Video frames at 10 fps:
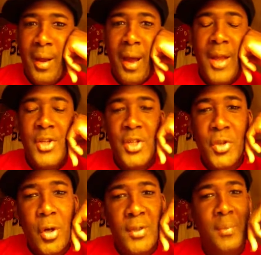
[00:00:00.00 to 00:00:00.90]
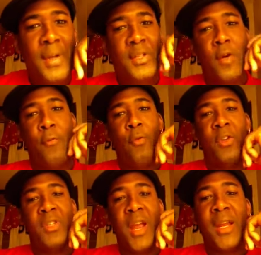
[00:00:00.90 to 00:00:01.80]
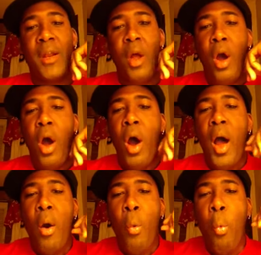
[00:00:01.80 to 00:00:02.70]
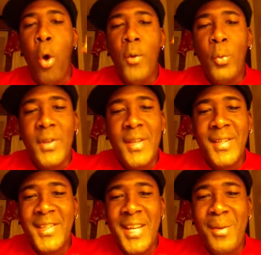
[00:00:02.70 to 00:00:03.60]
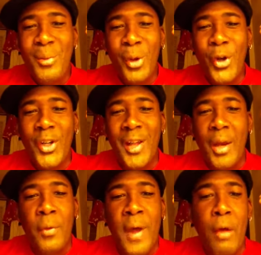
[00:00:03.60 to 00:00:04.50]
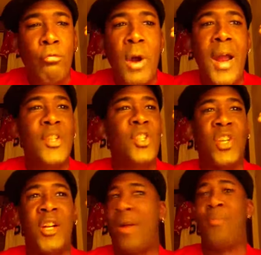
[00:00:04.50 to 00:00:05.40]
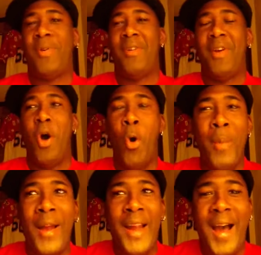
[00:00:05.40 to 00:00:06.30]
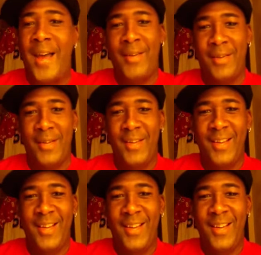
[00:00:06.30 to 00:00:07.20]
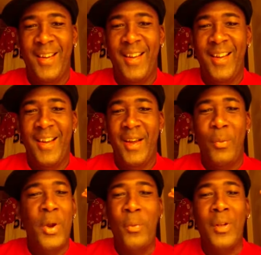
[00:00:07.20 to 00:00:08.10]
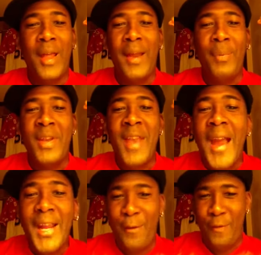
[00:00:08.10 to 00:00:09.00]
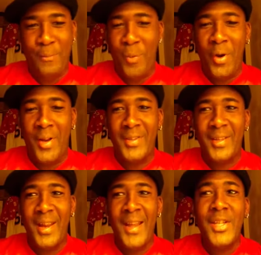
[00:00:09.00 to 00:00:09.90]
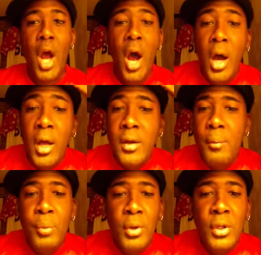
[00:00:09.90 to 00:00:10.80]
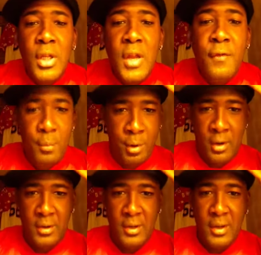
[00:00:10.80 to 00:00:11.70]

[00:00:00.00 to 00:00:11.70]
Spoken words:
I just thought to myself for a second, what would this team look like without Ryan Suckup? Oh my God. We would be negative in points. It's unbelievable.